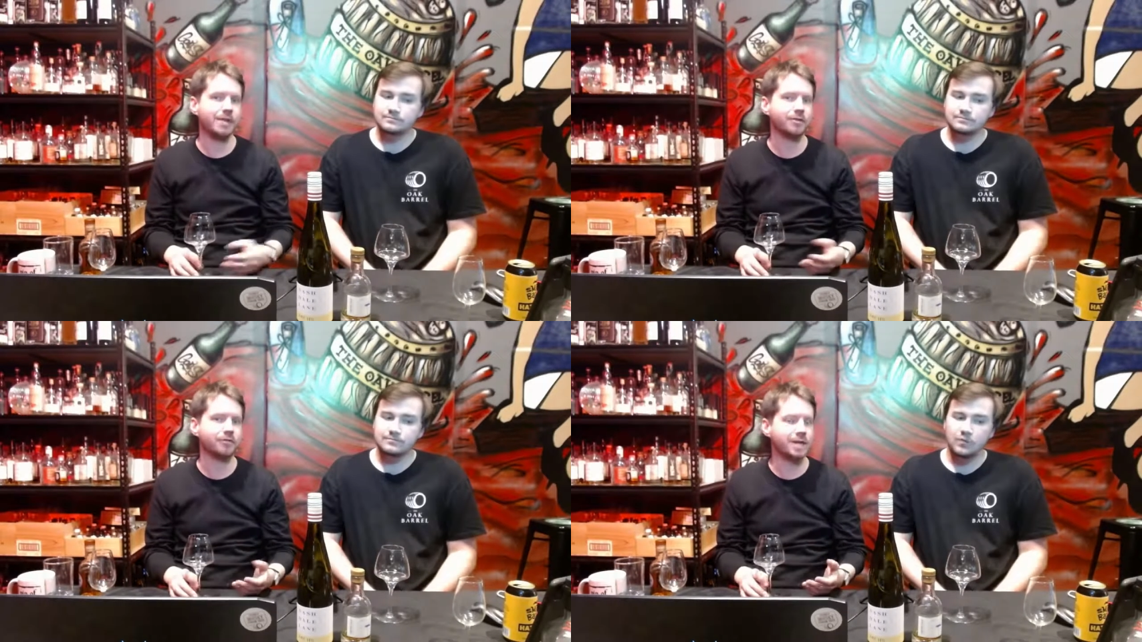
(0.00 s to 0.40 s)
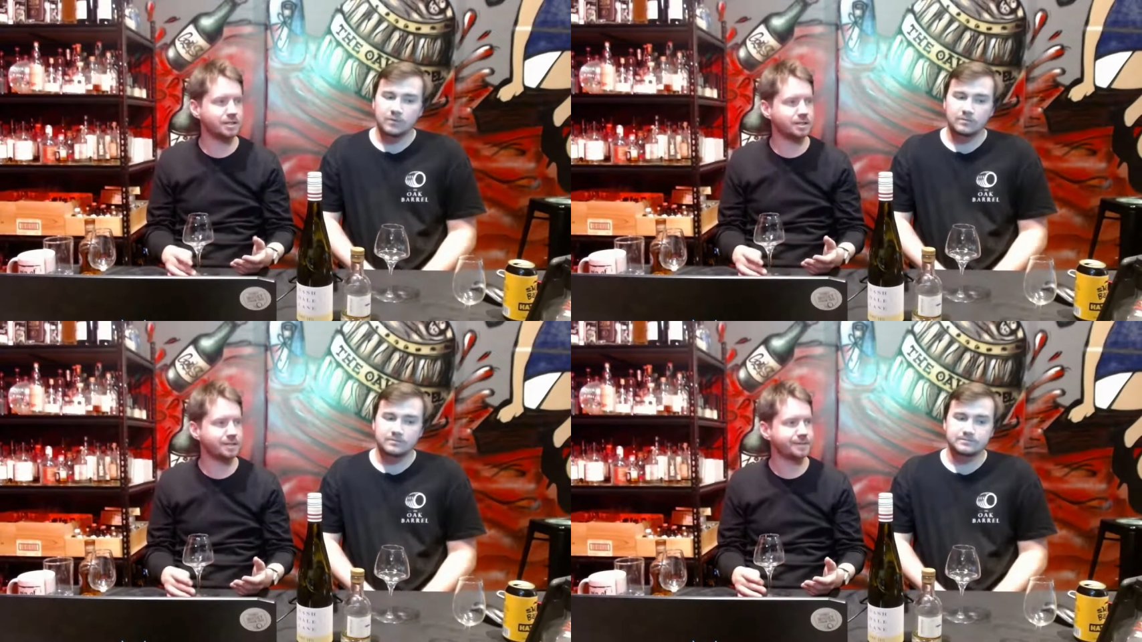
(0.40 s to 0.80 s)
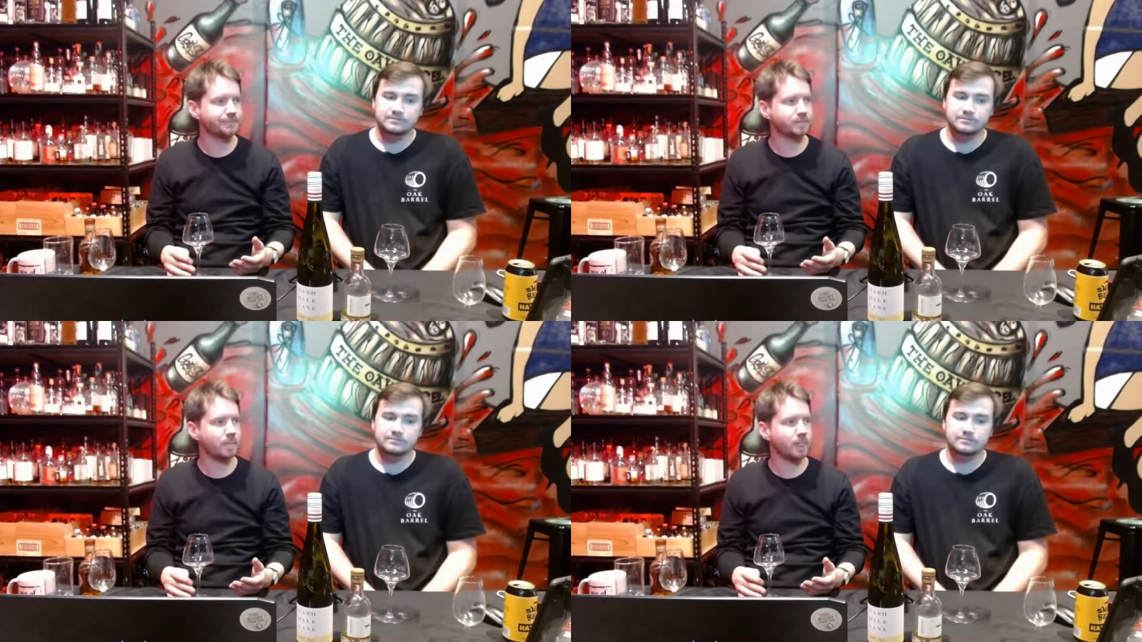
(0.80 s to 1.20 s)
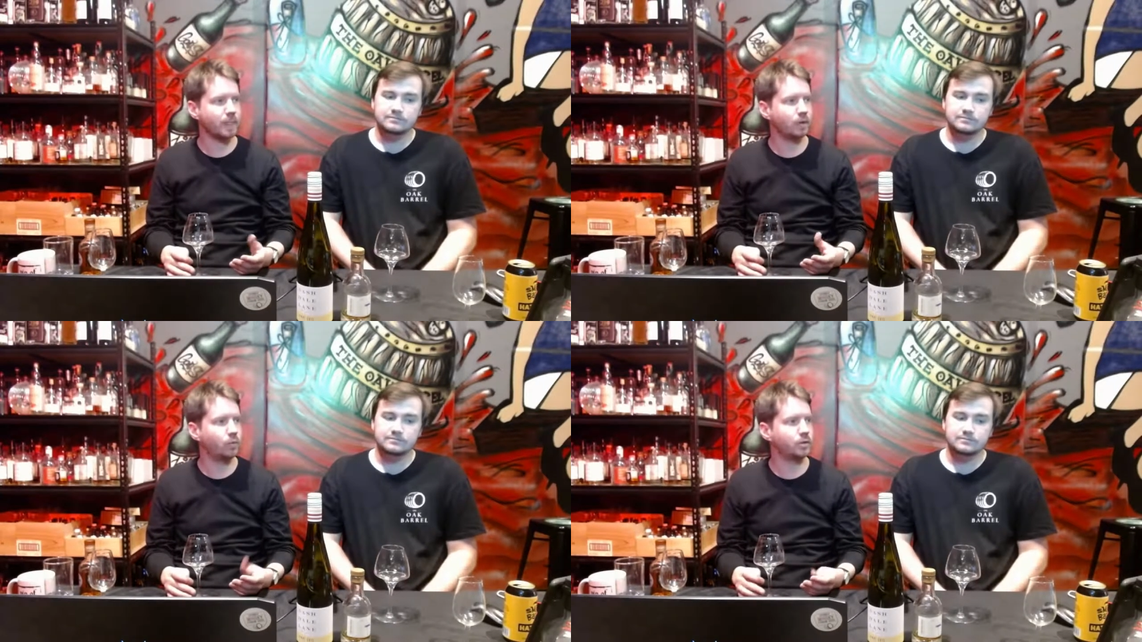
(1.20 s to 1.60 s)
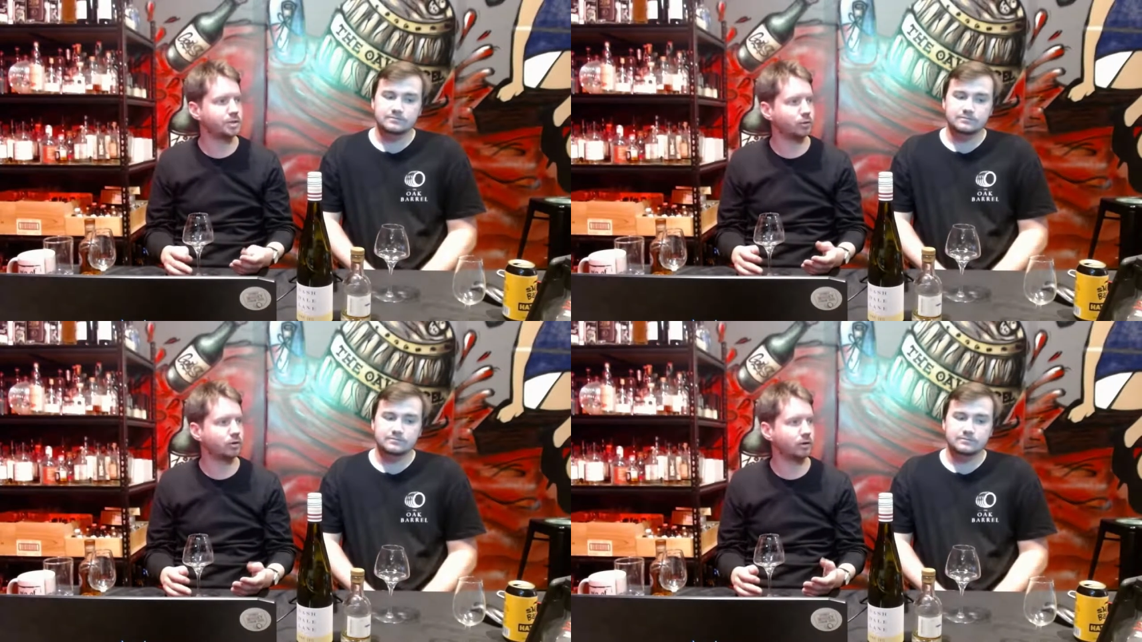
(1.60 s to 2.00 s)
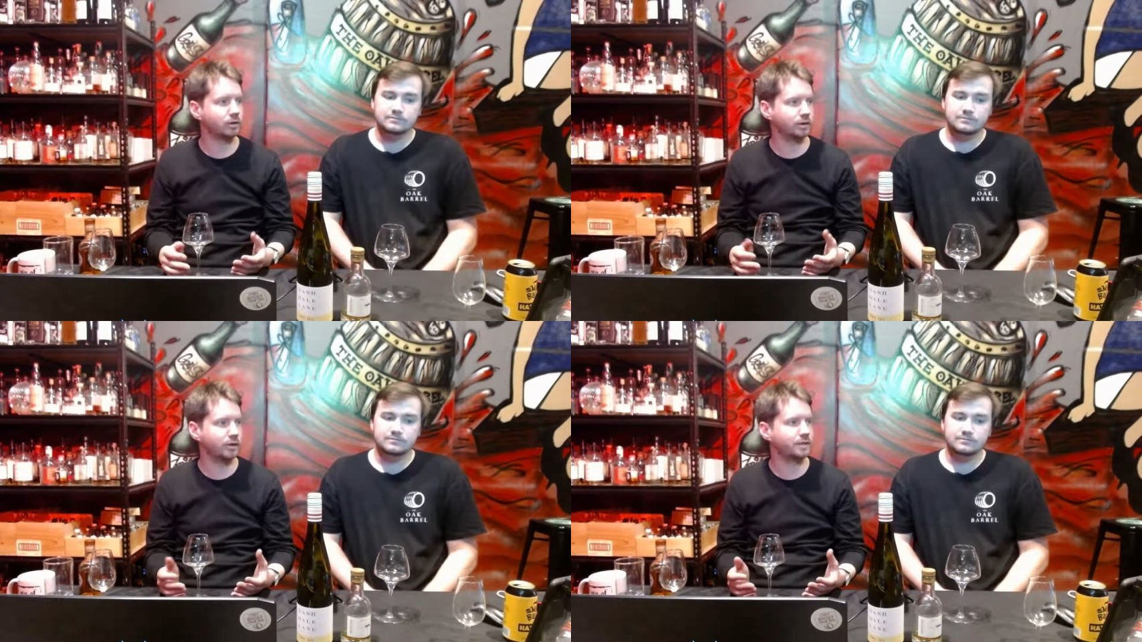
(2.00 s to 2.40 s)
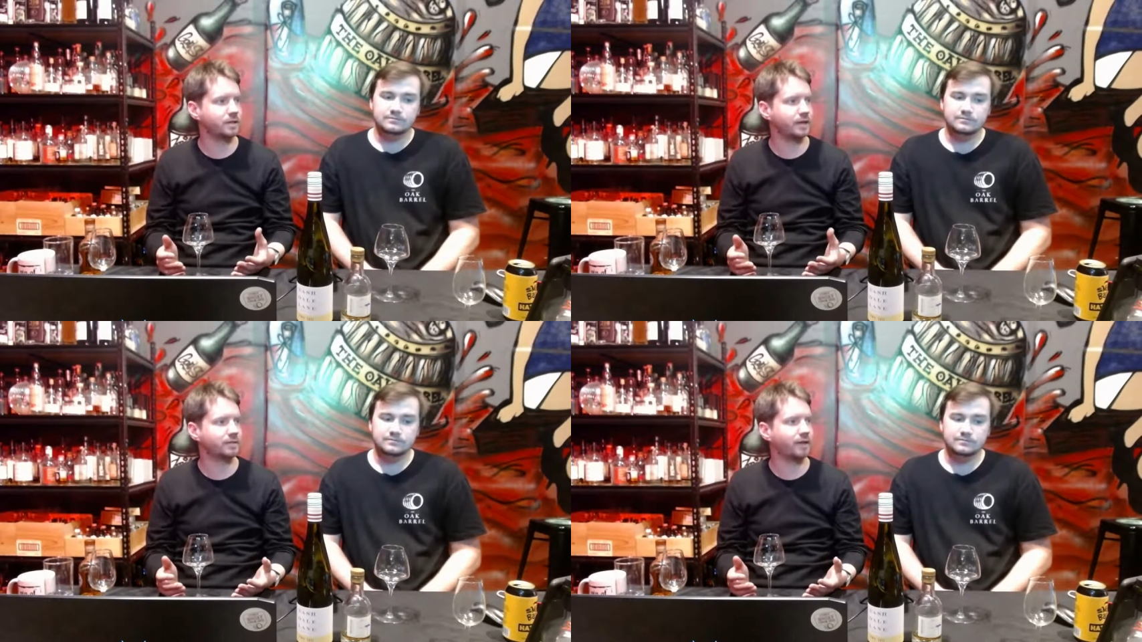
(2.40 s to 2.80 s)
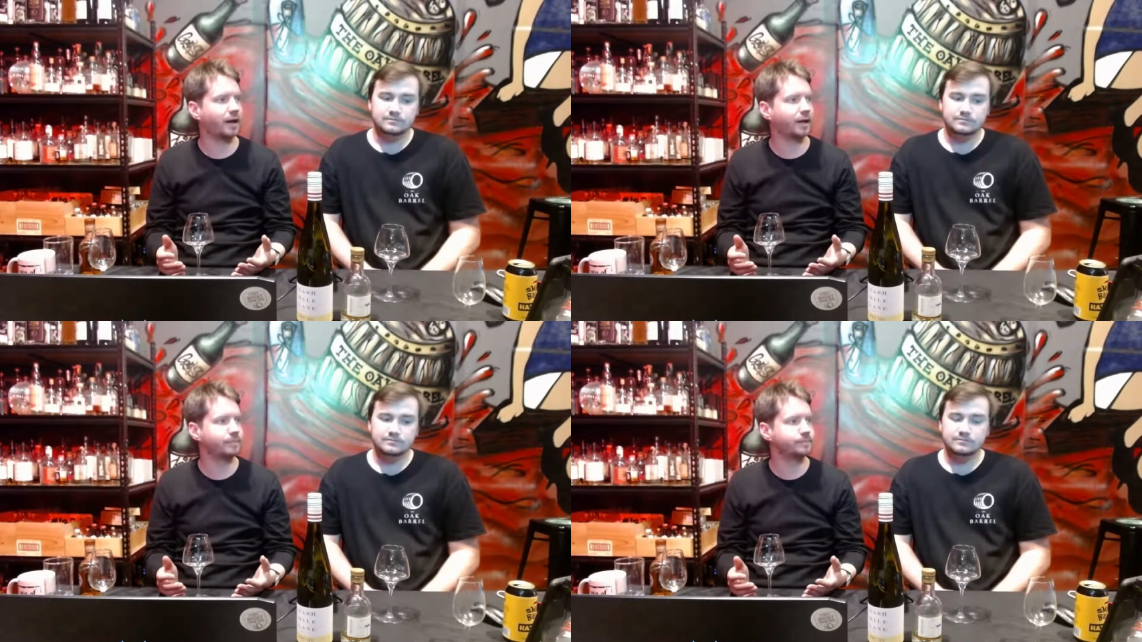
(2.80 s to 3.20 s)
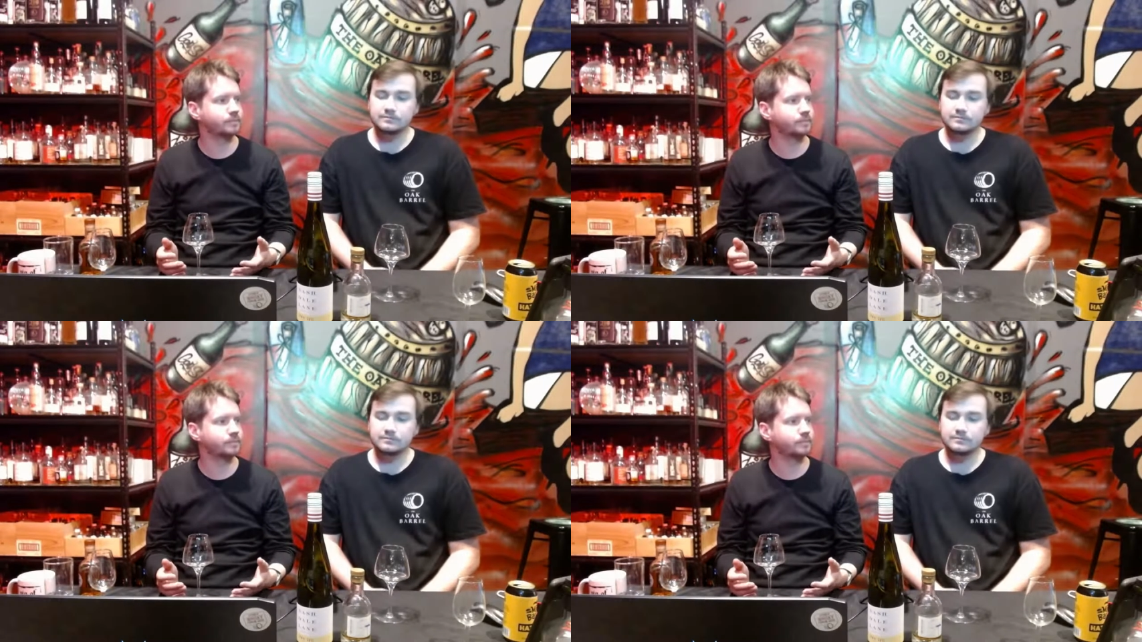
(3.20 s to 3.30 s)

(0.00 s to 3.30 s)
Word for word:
Speaker 1: And the fact is, we're still co collecting that data.